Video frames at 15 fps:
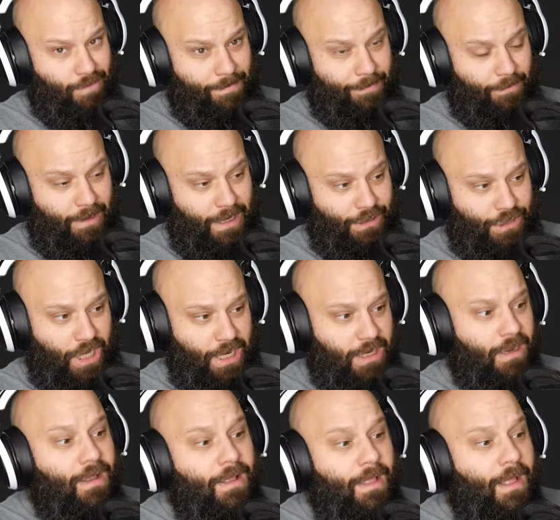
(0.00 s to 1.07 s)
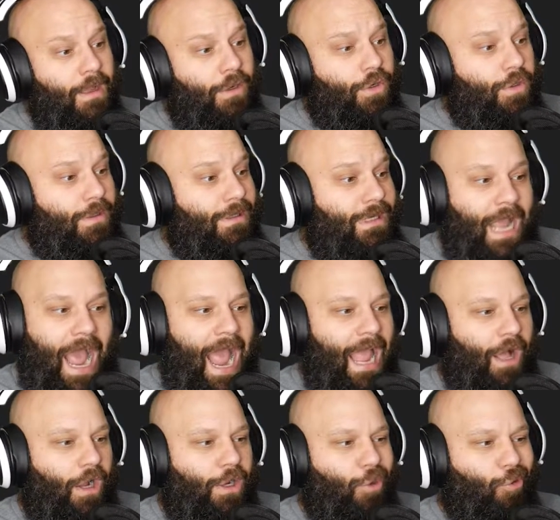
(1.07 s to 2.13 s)
preparation.
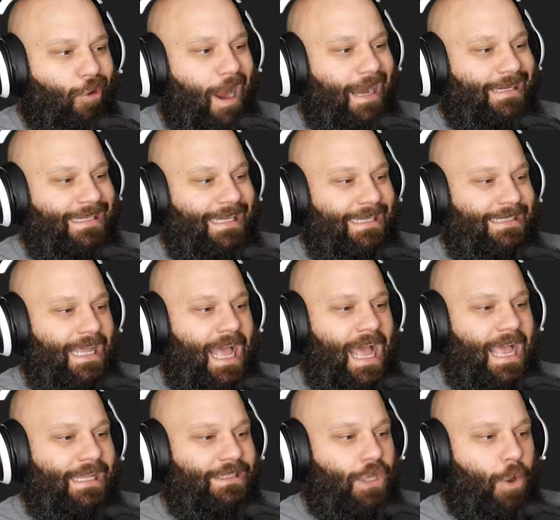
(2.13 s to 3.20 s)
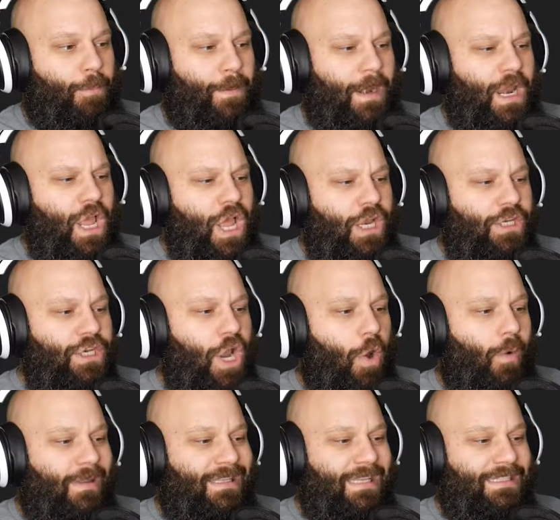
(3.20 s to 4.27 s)
Kyle cracked his eyes open,
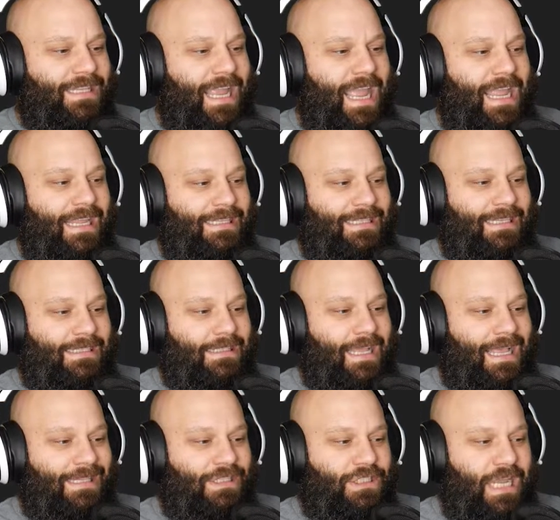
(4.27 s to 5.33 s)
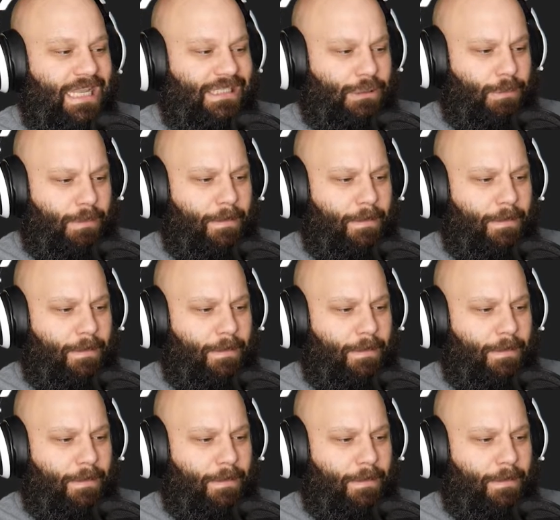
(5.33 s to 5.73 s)
knowing today is his last chance to